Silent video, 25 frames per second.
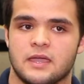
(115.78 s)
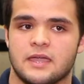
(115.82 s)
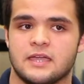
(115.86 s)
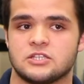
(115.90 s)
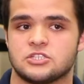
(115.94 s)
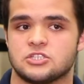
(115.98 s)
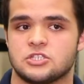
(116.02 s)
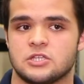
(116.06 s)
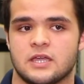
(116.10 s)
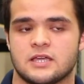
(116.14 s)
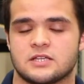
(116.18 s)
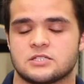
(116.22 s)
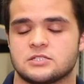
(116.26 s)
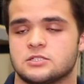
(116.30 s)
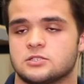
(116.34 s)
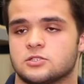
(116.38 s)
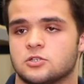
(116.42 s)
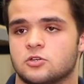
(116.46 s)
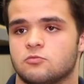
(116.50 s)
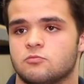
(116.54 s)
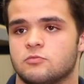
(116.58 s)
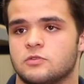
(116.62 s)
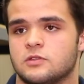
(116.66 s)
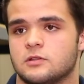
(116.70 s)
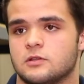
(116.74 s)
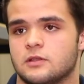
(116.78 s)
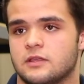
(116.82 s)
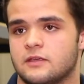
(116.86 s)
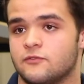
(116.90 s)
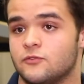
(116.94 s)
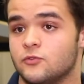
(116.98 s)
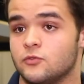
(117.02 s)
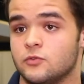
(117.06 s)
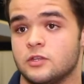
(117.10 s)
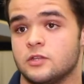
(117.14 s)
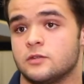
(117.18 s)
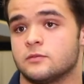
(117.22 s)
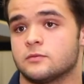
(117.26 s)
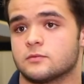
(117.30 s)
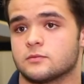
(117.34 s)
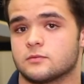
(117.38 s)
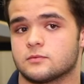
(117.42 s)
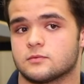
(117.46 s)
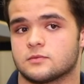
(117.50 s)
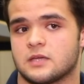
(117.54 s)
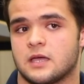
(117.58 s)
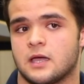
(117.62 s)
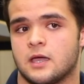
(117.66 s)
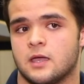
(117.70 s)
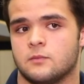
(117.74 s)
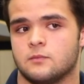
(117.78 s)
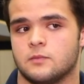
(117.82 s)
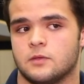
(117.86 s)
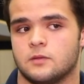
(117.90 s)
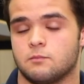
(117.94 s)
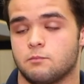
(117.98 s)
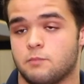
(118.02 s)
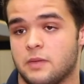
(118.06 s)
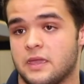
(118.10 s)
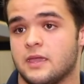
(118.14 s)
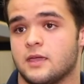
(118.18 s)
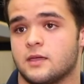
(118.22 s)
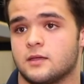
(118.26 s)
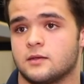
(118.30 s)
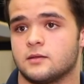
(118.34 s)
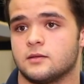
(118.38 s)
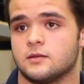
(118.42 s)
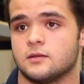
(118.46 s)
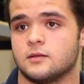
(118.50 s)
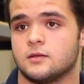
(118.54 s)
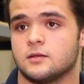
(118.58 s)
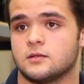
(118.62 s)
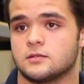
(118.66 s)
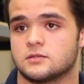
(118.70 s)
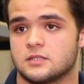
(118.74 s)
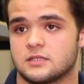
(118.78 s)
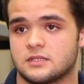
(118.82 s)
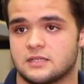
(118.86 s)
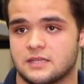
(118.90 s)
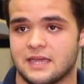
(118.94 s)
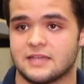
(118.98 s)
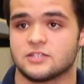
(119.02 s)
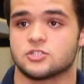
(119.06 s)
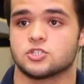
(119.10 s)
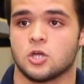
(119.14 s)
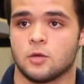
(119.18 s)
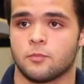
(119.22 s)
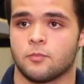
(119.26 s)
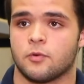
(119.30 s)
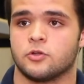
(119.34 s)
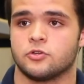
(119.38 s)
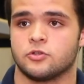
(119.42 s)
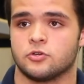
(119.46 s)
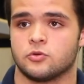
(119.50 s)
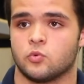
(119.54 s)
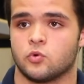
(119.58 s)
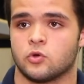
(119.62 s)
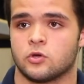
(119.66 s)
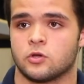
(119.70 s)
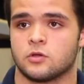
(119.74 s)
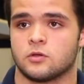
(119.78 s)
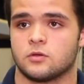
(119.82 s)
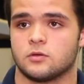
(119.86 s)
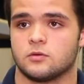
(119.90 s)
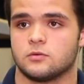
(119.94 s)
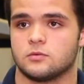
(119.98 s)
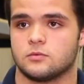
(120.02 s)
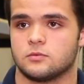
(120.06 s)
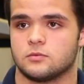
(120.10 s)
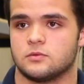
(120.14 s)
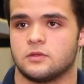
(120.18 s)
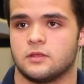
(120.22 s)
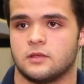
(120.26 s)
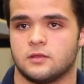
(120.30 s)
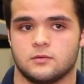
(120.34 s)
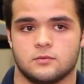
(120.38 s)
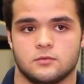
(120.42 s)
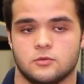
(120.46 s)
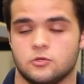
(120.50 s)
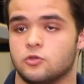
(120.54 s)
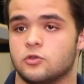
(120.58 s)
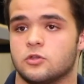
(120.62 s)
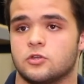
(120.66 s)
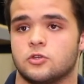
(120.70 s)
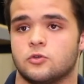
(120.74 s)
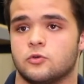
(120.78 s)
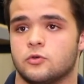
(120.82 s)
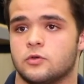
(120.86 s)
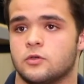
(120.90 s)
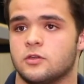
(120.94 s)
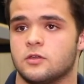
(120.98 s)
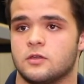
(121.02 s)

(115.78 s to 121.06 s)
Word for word: And she actually told me, if you need time in band to catch up on your work, that you can do it.